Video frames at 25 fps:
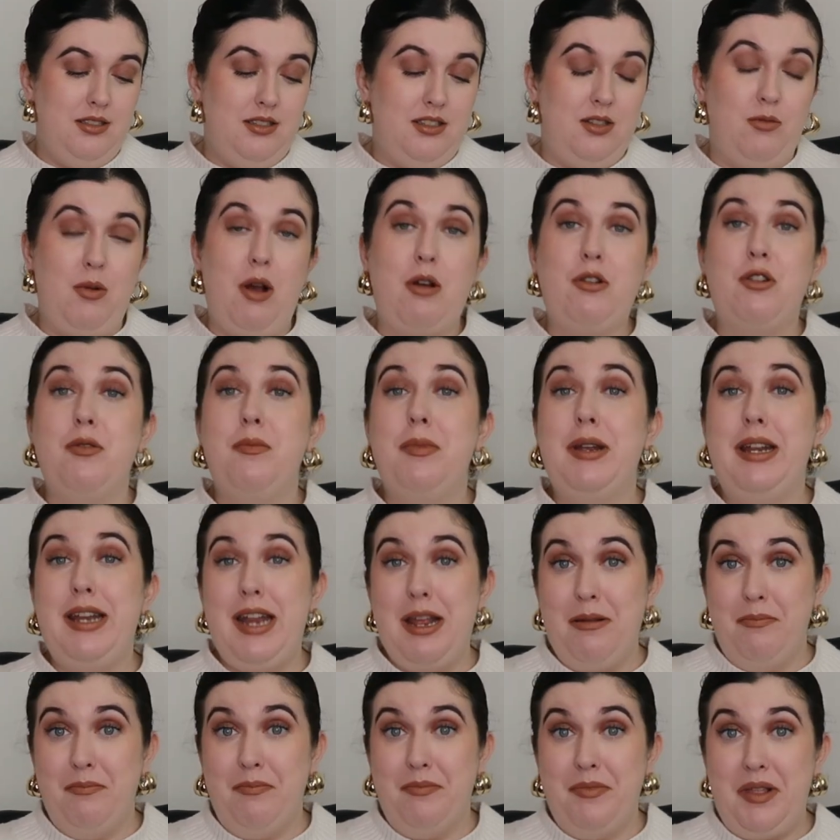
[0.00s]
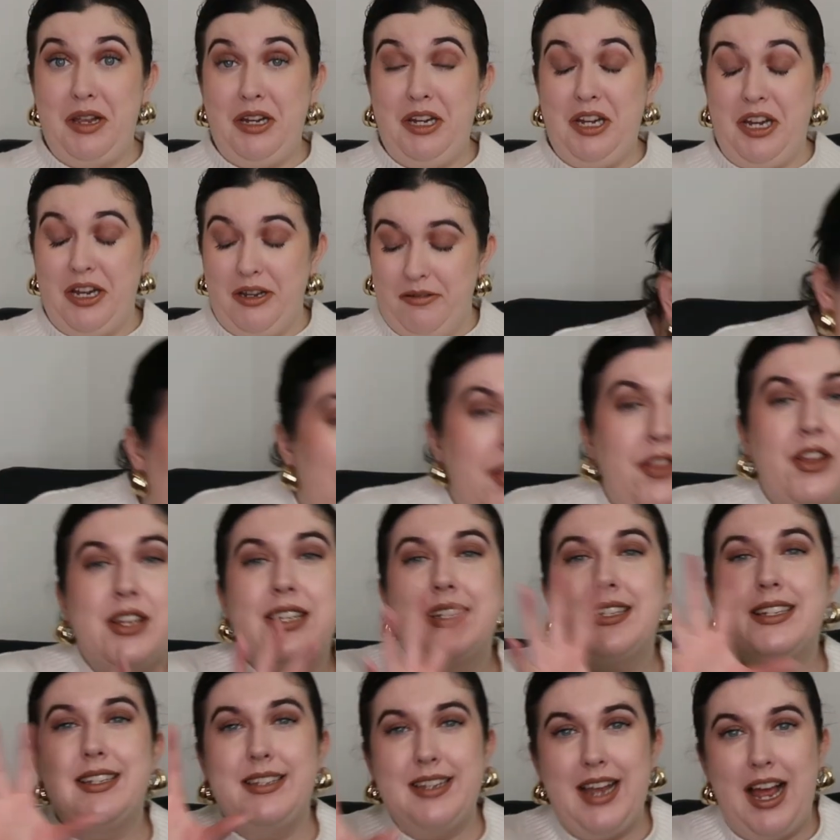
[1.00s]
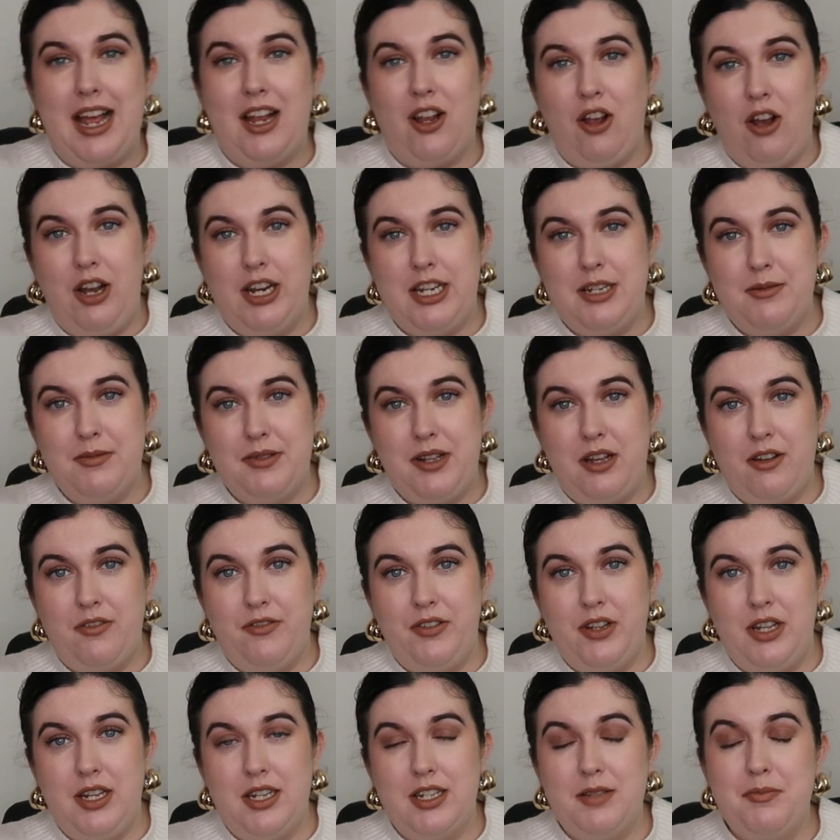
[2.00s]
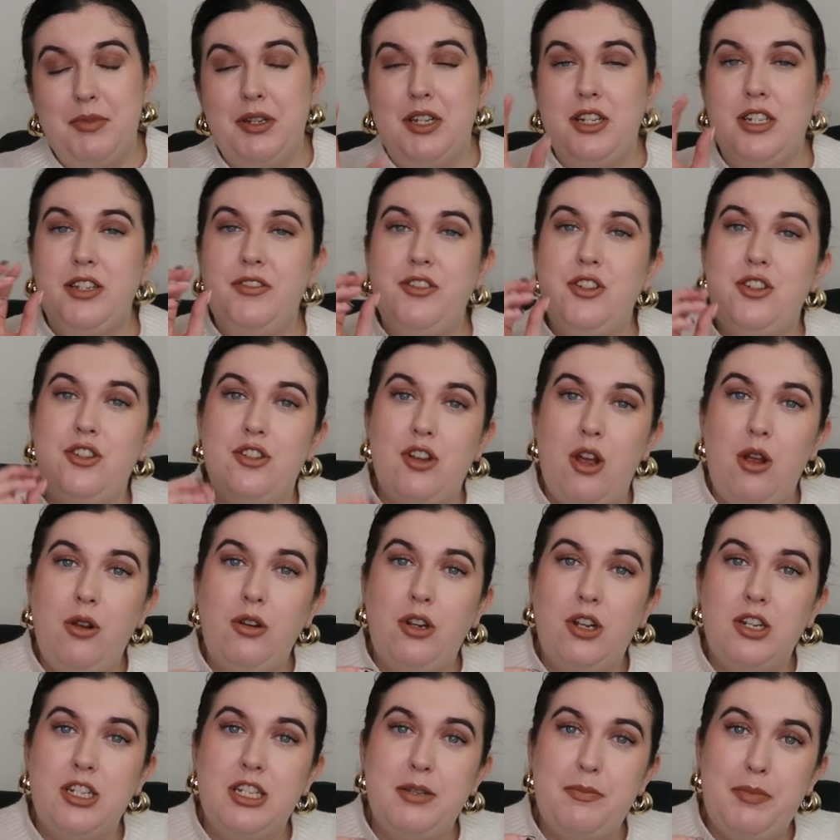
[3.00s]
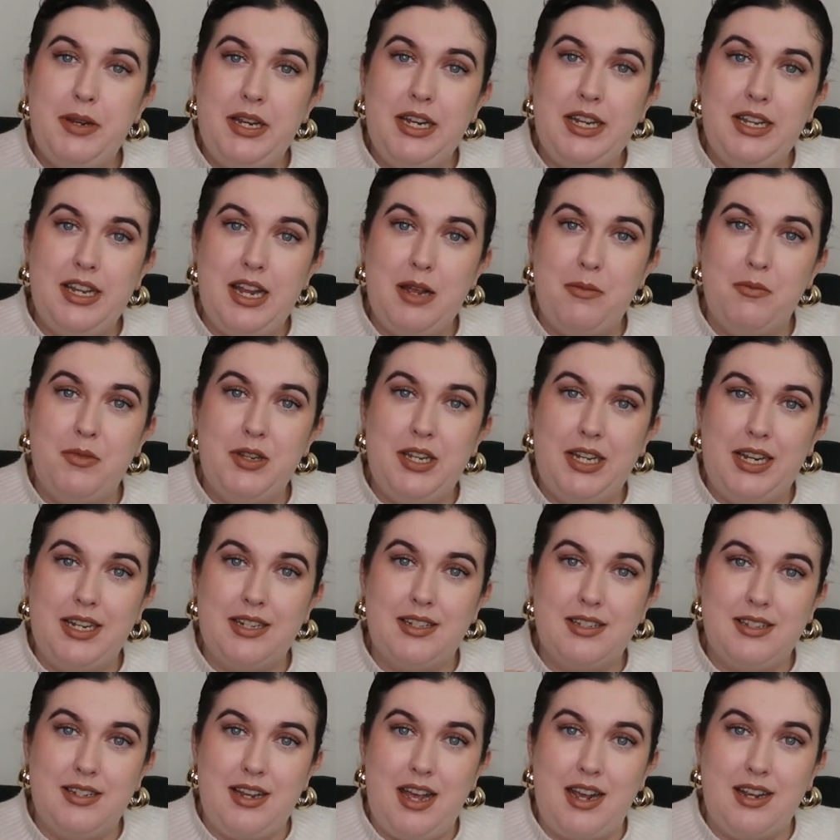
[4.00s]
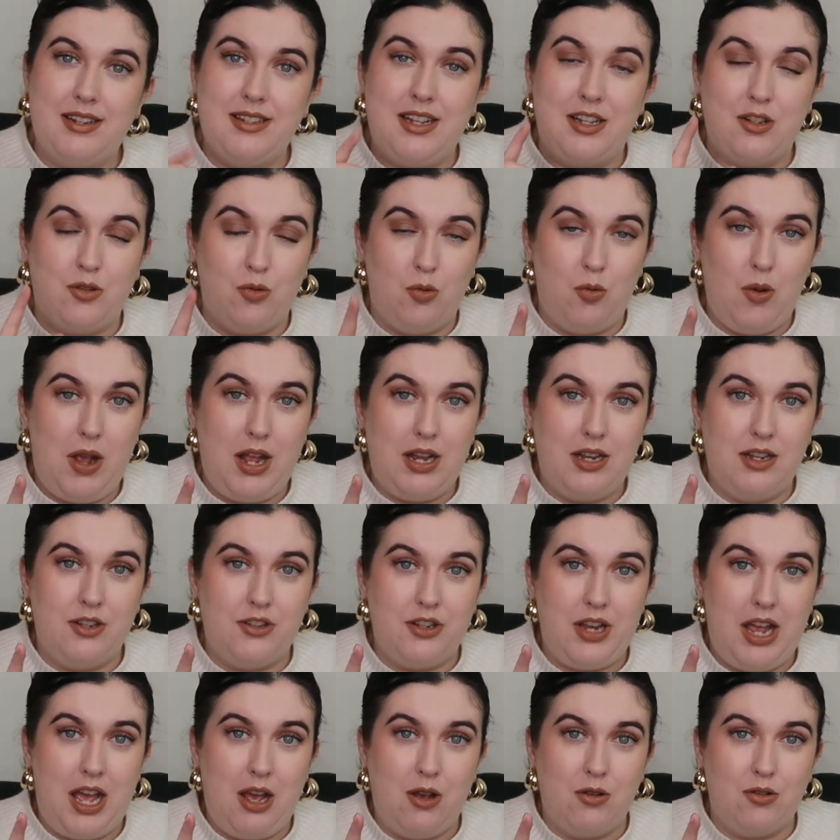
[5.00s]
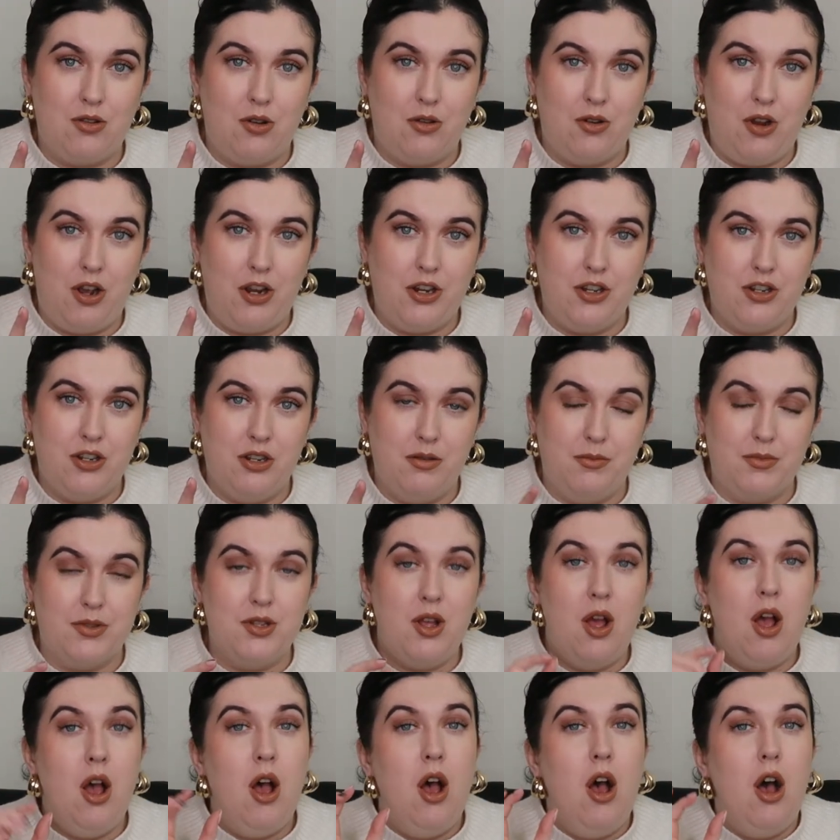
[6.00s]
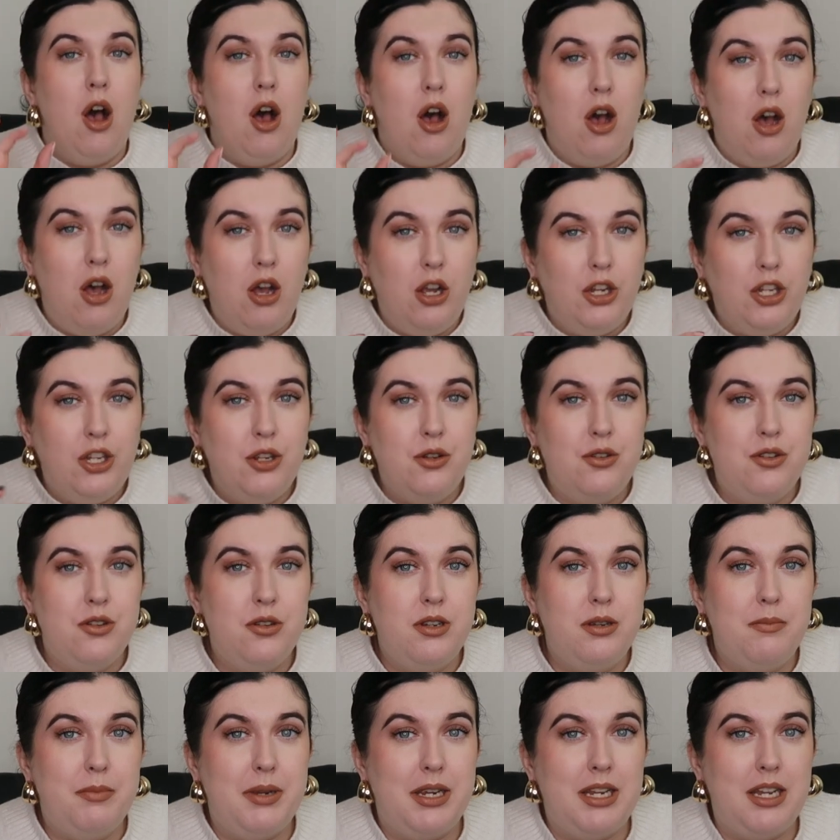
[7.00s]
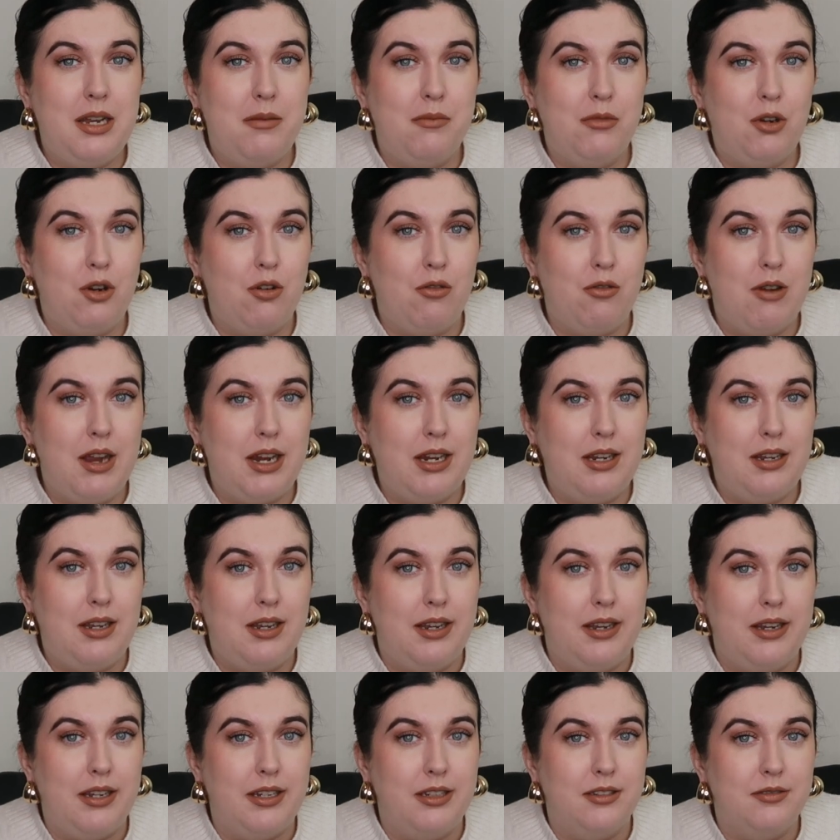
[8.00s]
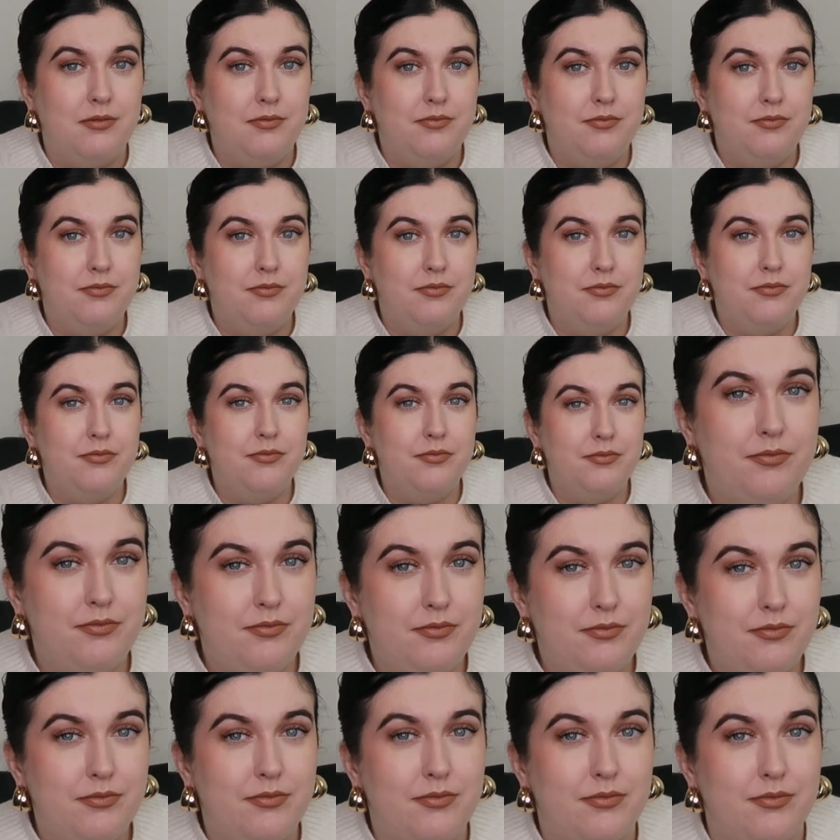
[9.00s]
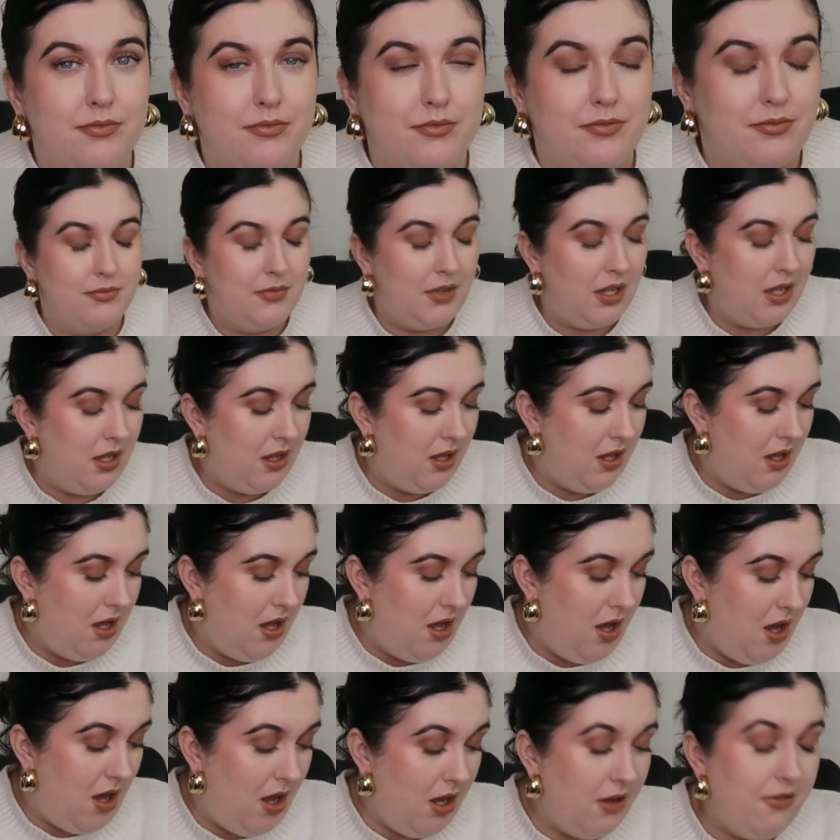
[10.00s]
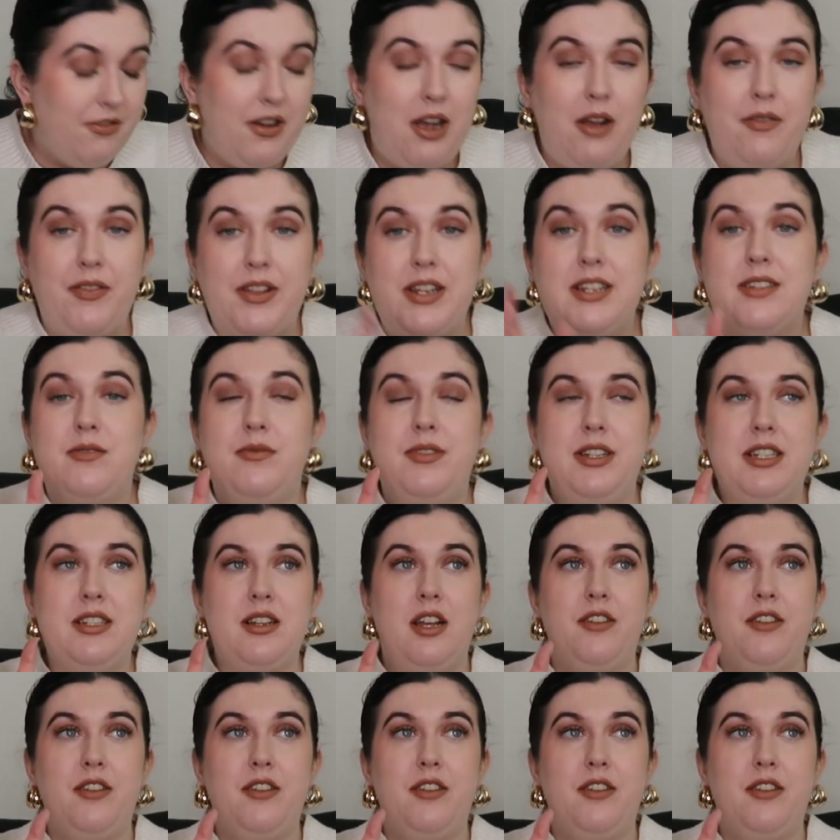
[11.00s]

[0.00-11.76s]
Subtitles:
So well done B&M, thank you. We'll get the snack items out first because if you don't go to B&M to get snacks as well as your household items, are you doing B&M correctly? I found this